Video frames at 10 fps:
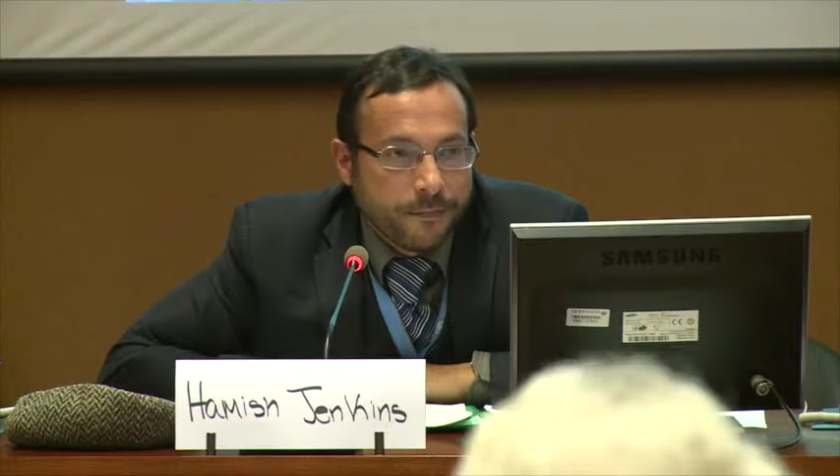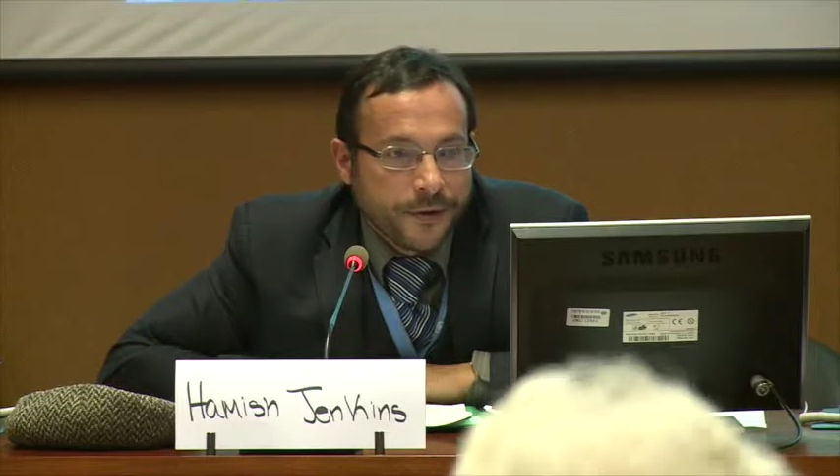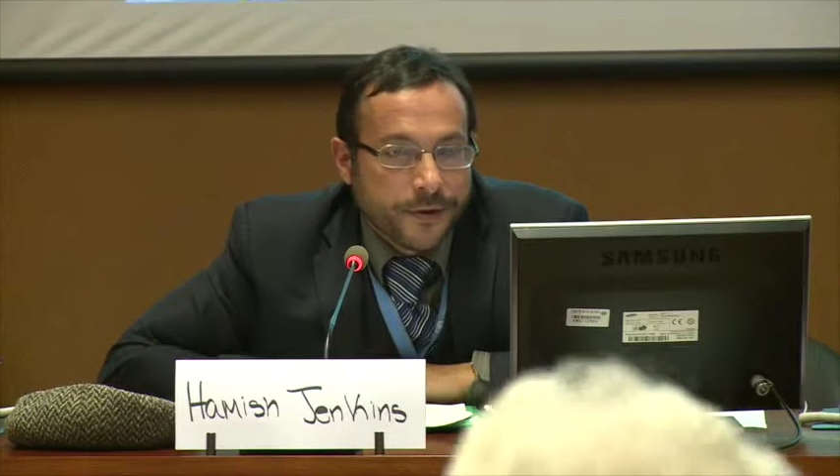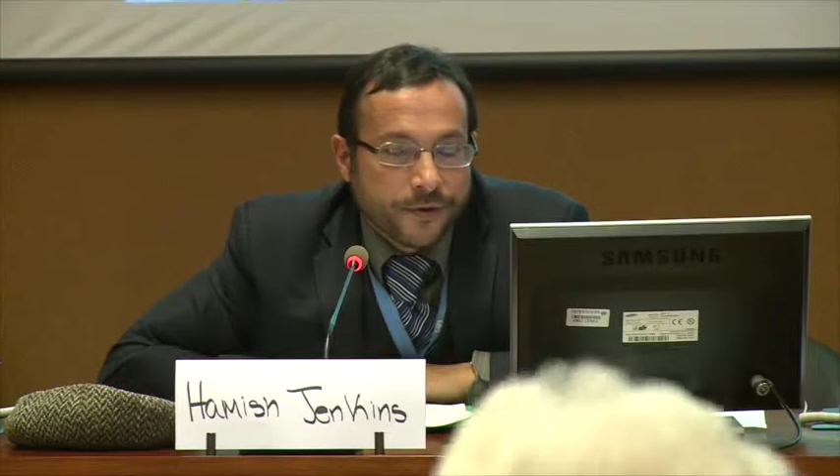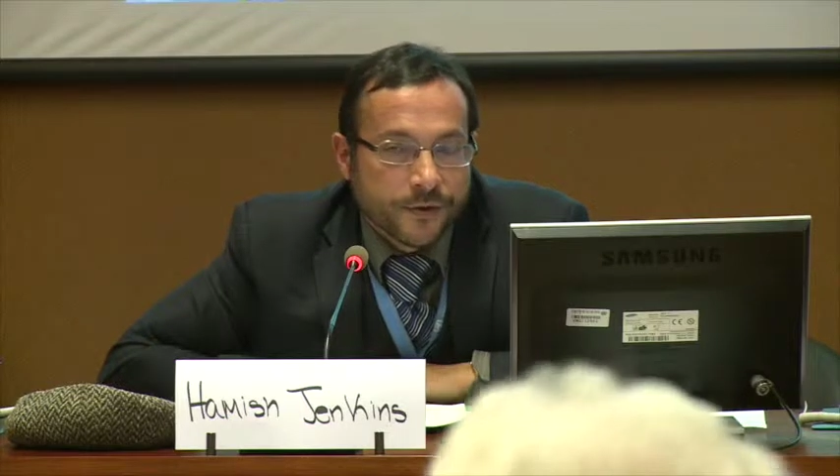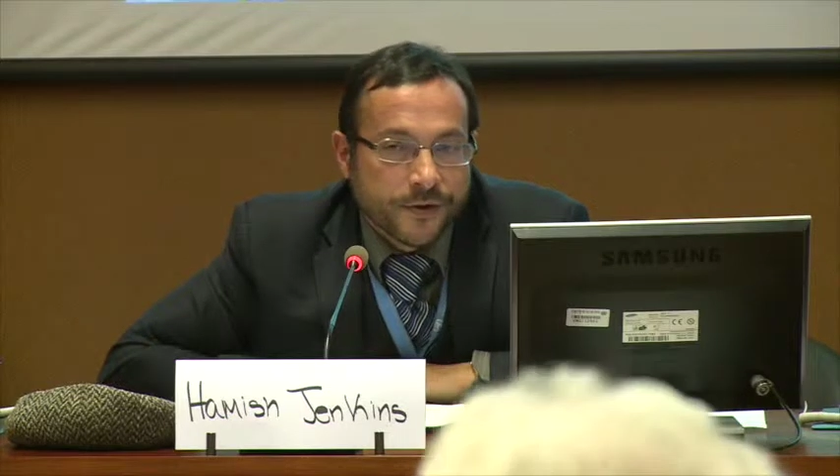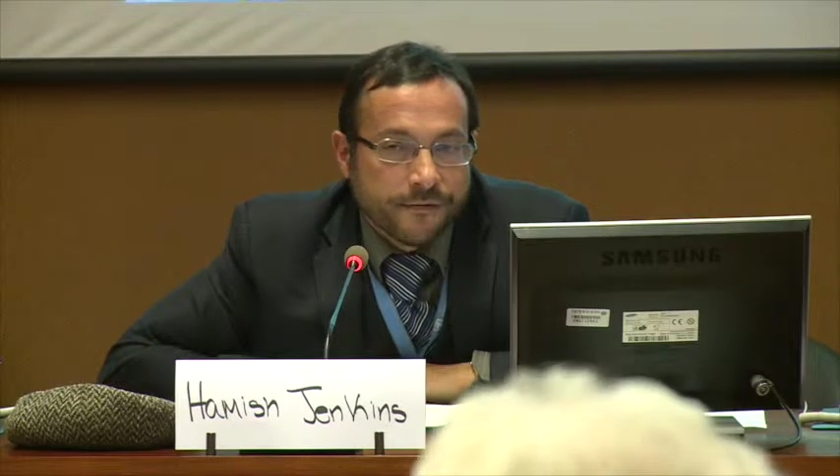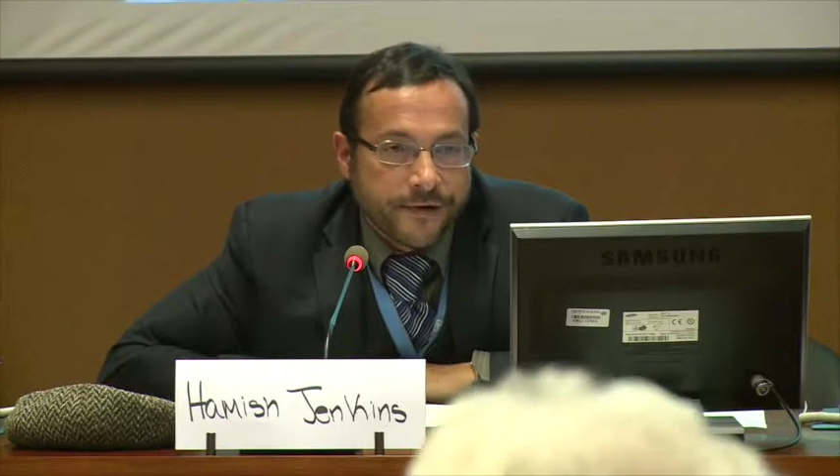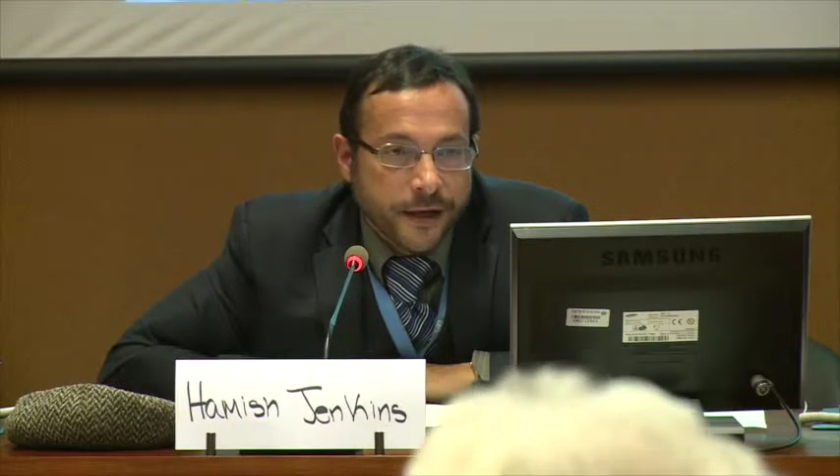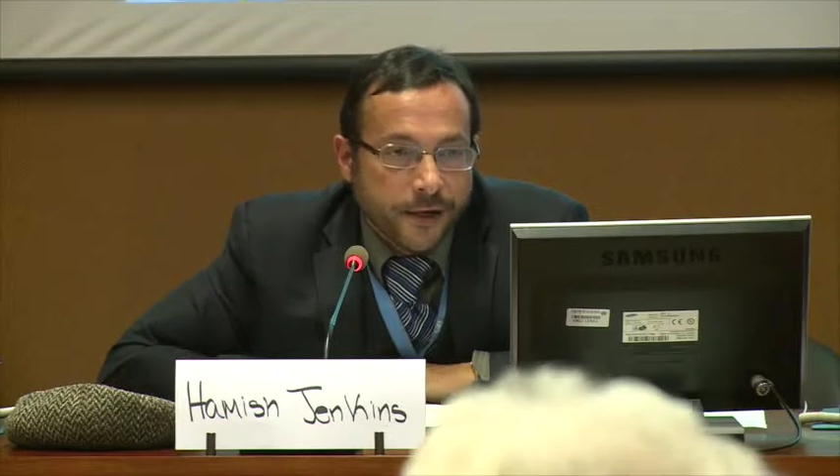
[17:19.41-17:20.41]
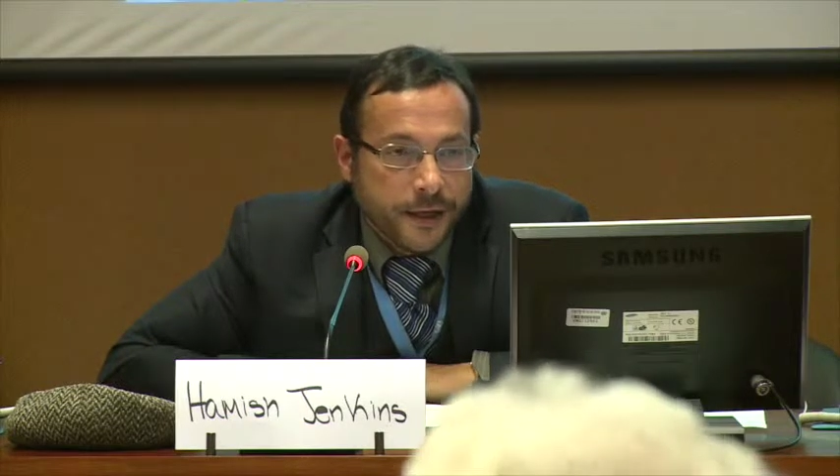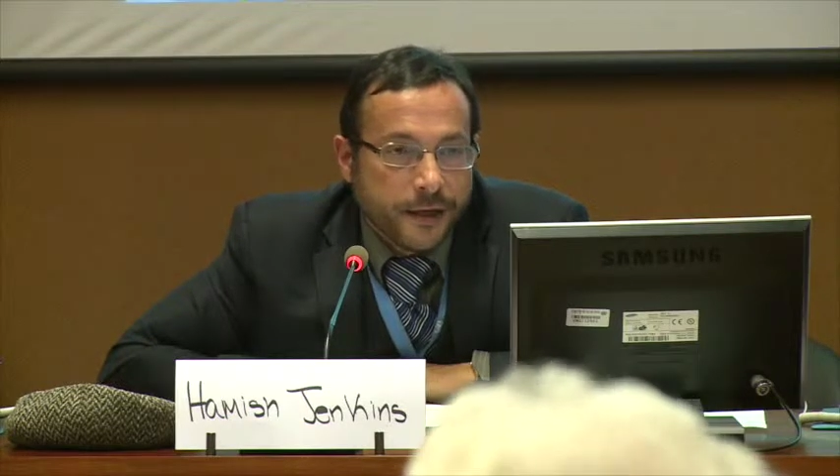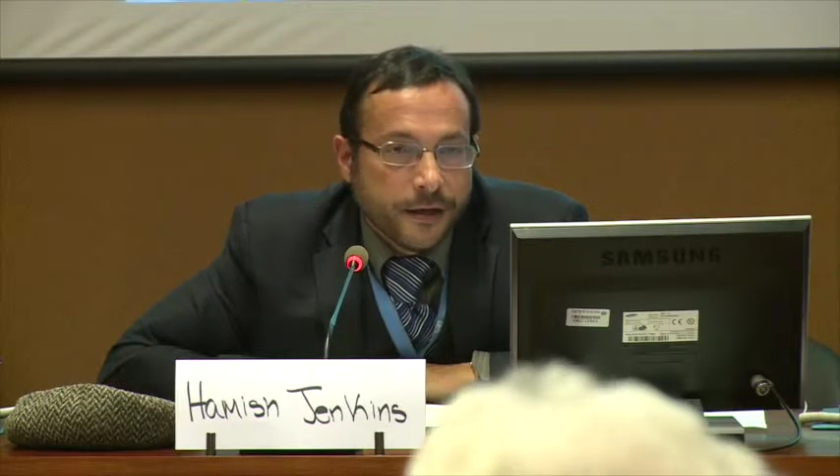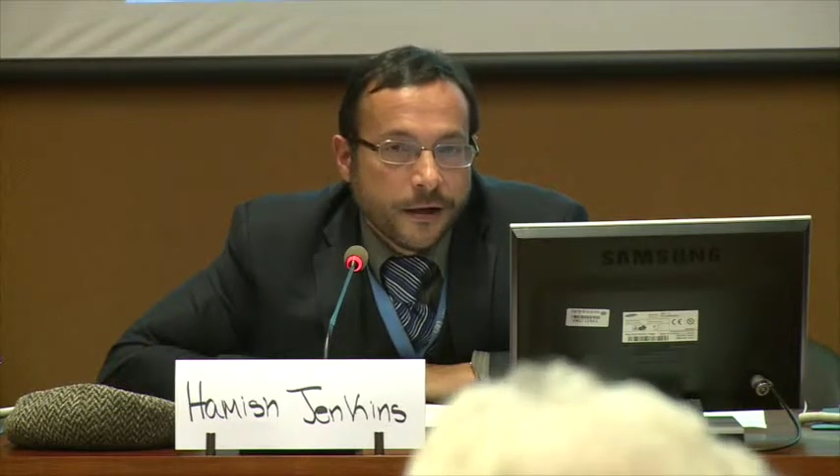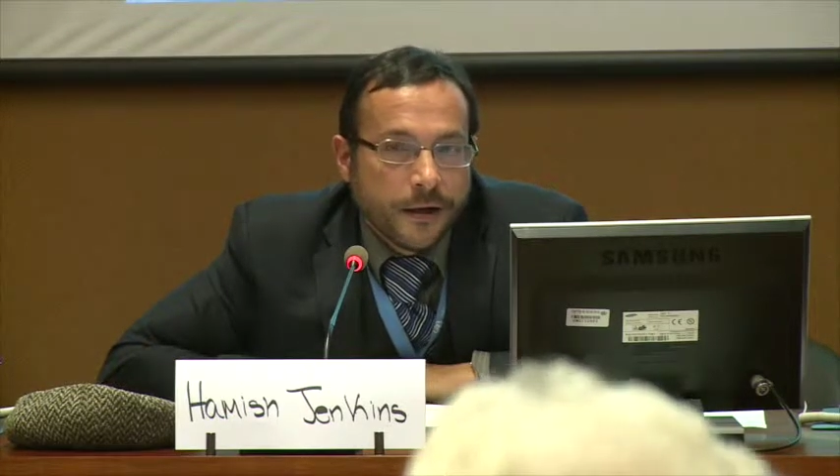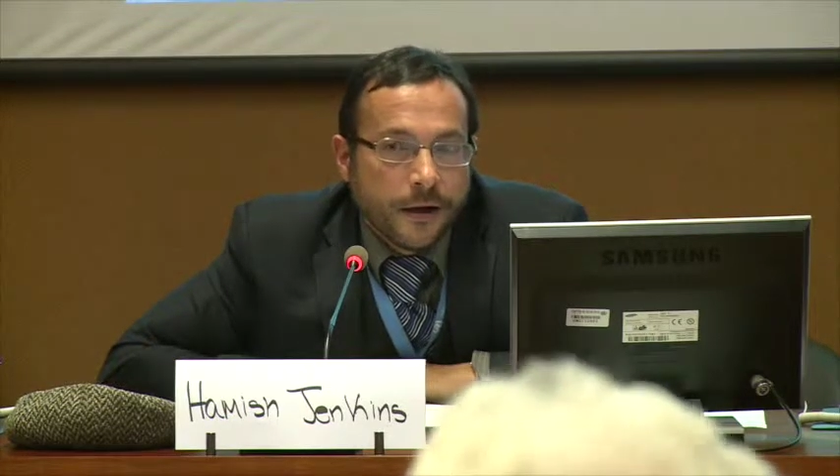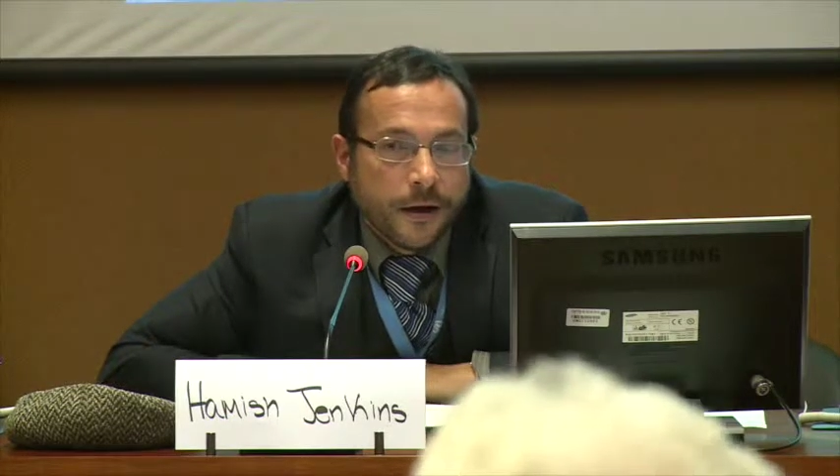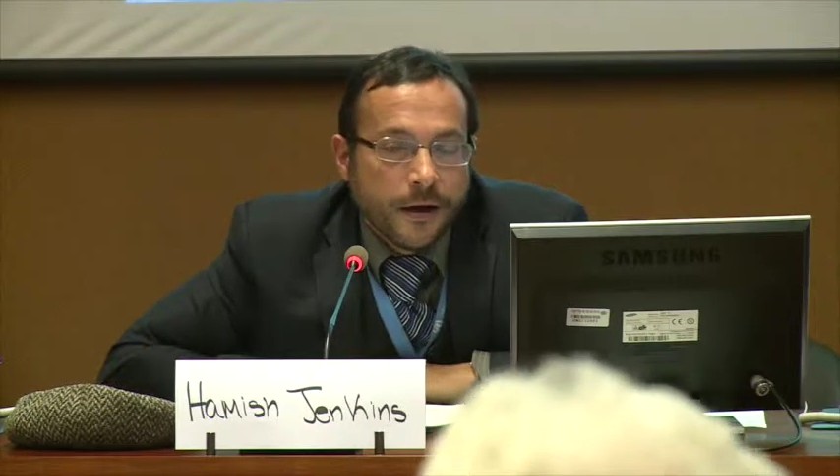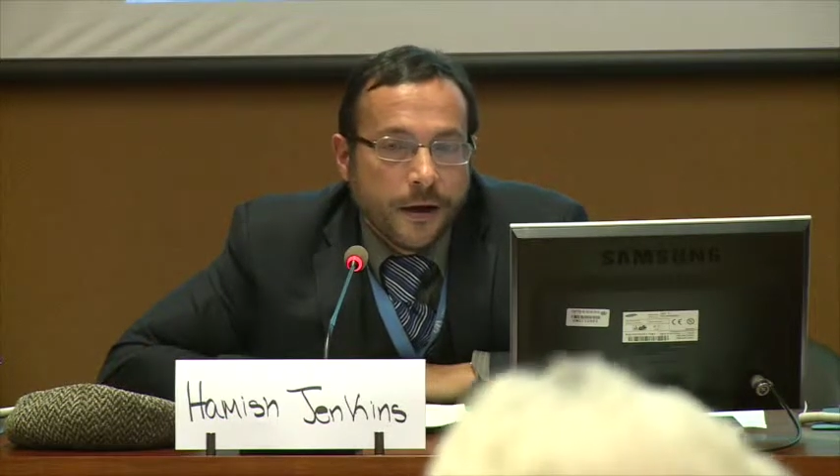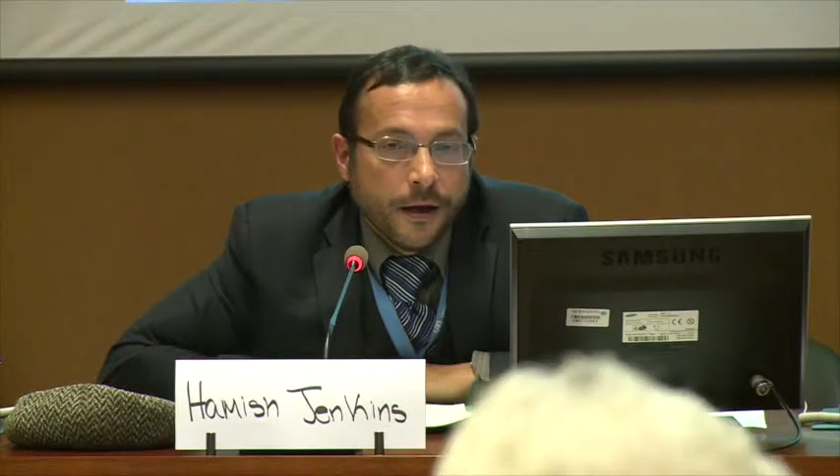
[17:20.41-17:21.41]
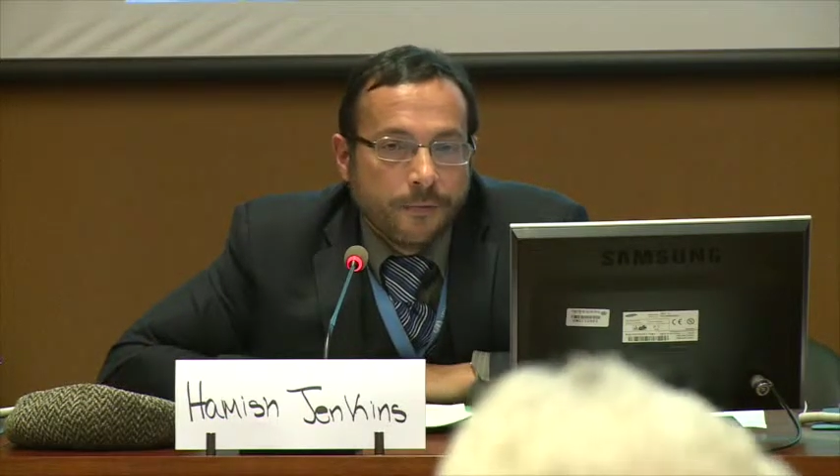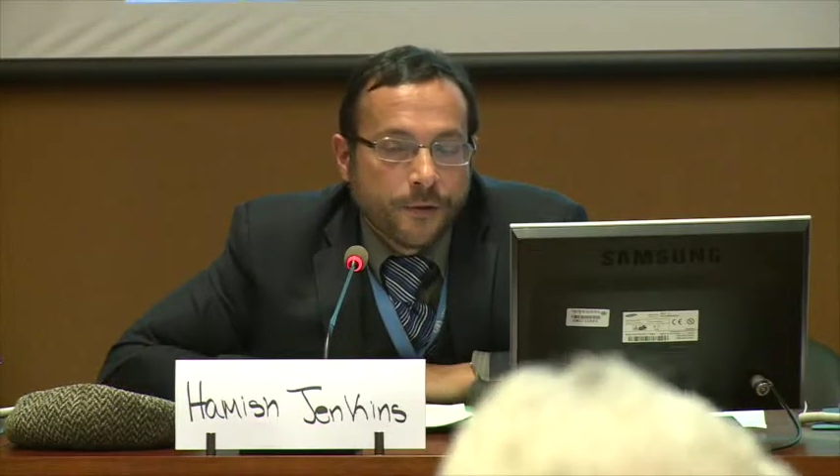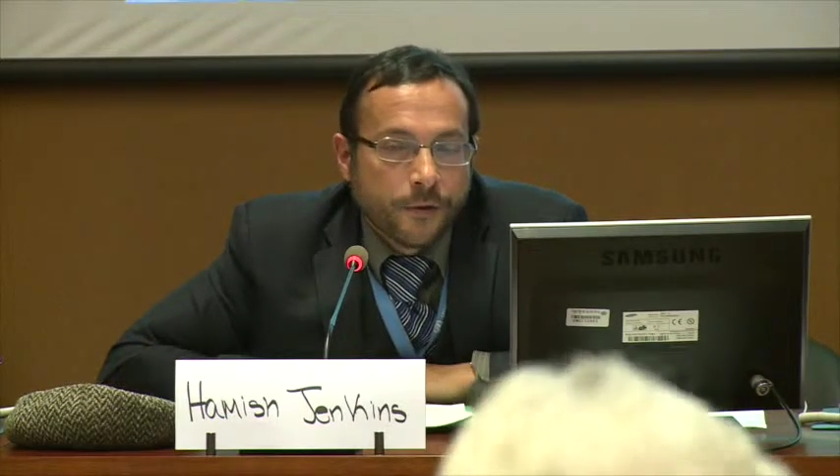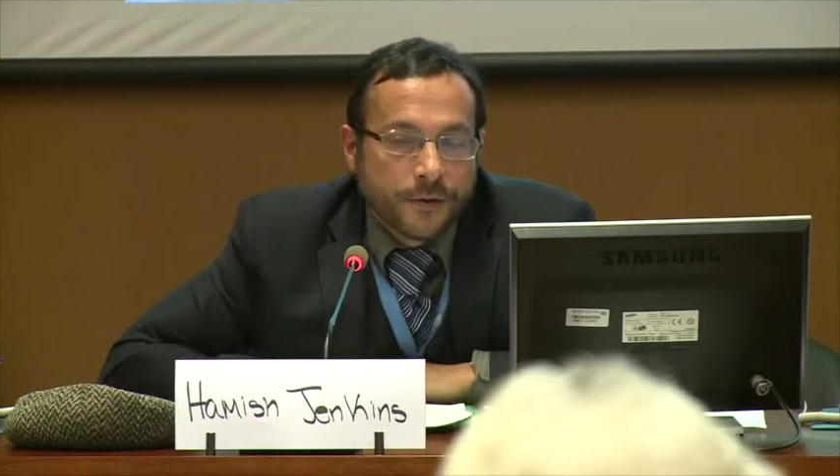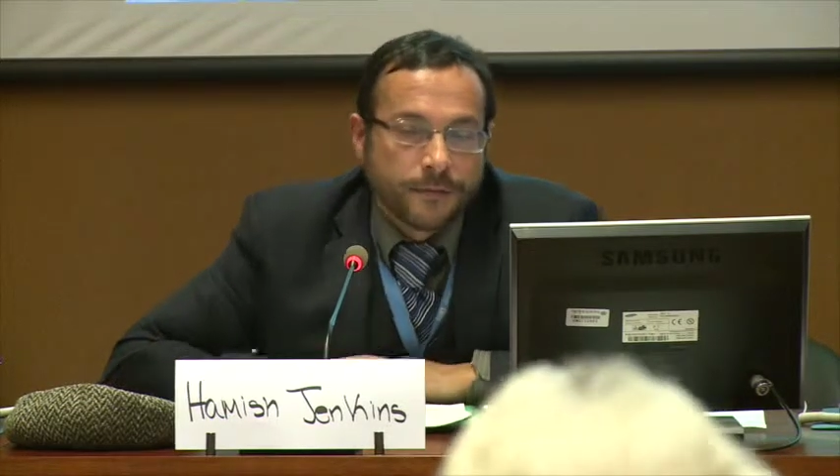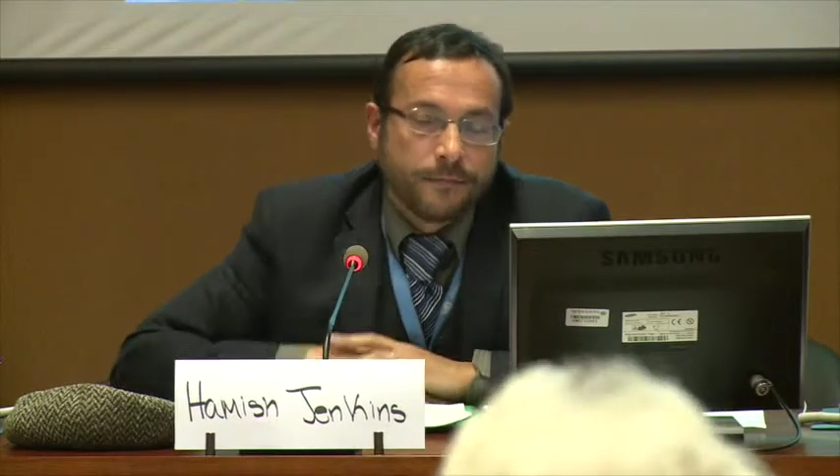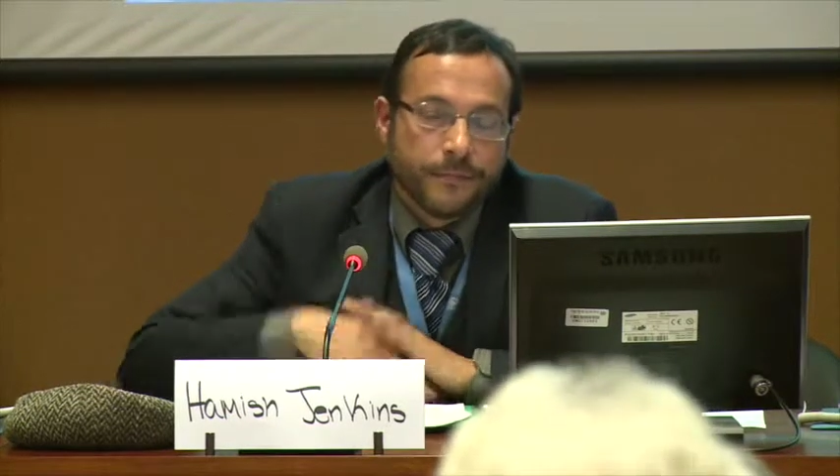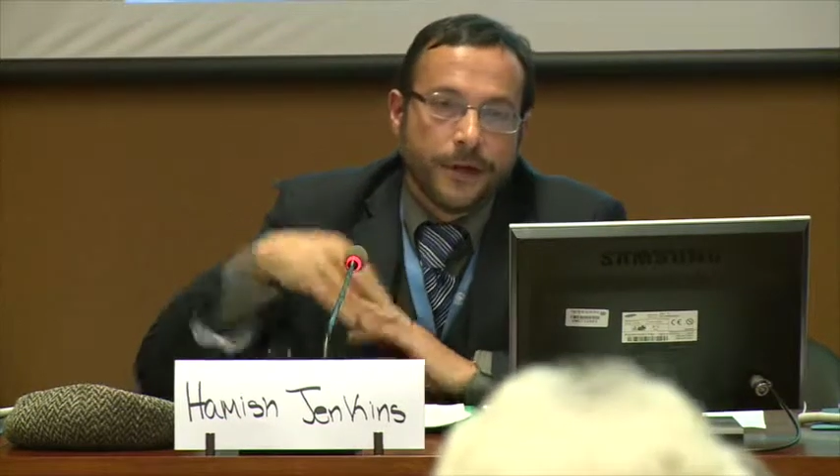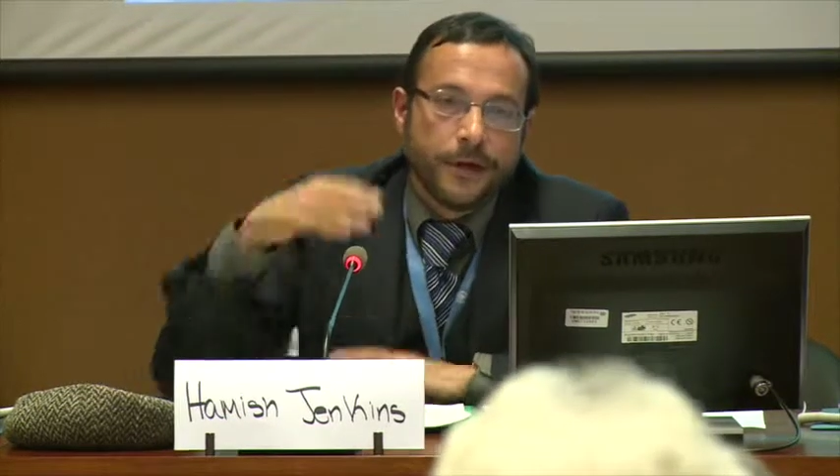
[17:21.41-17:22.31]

but this was a very important